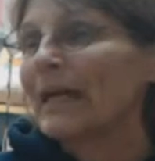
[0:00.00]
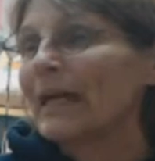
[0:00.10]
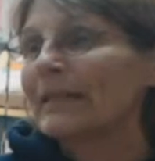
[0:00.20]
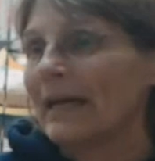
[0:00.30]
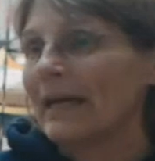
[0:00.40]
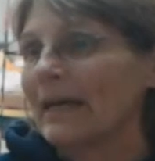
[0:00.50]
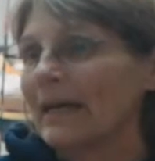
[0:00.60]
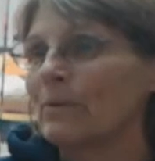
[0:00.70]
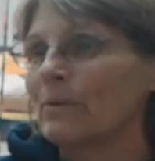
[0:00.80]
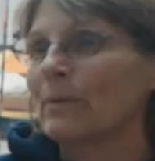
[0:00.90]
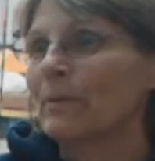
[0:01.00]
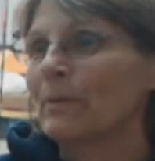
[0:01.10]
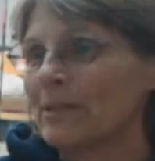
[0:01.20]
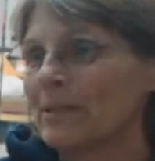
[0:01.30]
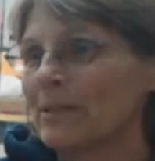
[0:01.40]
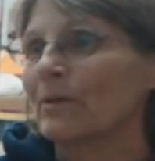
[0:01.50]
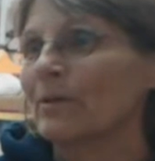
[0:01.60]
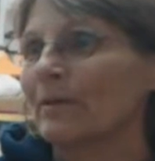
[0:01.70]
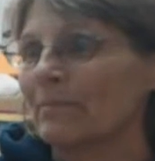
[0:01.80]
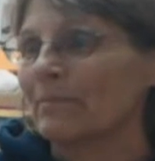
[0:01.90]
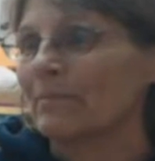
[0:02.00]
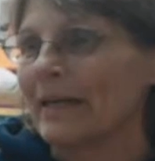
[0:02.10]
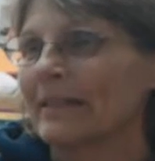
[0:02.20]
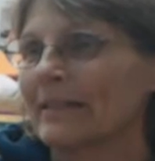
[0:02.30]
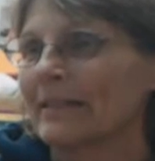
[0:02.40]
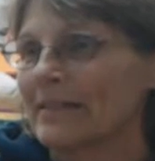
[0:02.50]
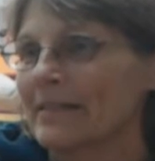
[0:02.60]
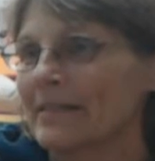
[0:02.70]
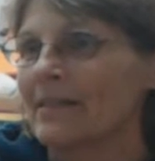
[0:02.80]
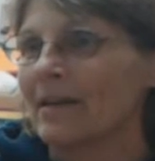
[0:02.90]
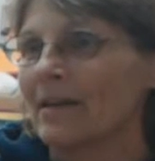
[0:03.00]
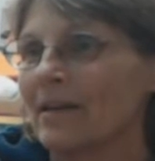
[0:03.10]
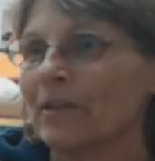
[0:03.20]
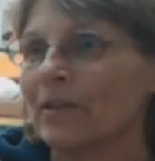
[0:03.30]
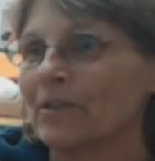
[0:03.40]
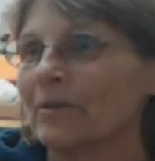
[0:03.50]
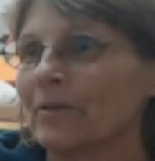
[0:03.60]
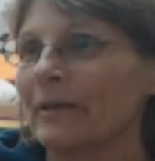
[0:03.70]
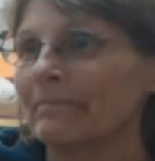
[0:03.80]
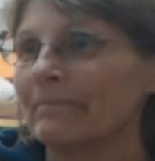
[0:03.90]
Yes, we would probably do a waiting list and see if we could do it.